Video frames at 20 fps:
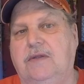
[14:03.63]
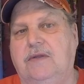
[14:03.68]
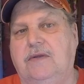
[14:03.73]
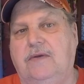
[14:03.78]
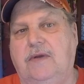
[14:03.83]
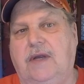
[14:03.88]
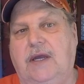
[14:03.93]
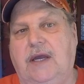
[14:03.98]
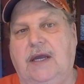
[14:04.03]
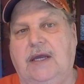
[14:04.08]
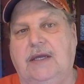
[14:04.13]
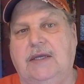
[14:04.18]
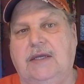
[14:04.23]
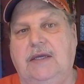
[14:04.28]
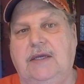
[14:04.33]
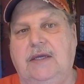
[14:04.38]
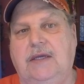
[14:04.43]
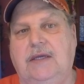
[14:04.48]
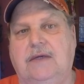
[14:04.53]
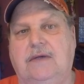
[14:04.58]
the dry
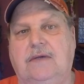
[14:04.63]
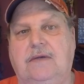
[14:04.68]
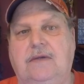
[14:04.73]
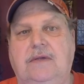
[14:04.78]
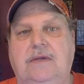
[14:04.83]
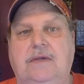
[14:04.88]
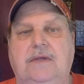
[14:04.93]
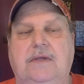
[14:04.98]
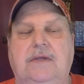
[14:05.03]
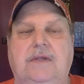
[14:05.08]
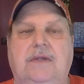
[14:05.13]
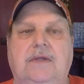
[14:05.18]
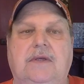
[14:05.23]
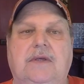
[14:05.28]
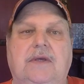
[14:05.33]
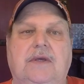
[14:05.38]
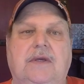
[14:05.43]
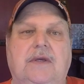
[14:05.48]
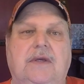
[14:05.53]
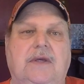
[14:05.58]
kiln
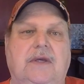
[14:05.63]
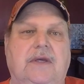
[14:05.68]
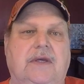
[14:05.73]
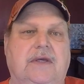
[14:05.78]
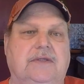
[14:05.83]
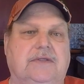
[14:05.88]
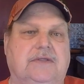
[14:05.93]
and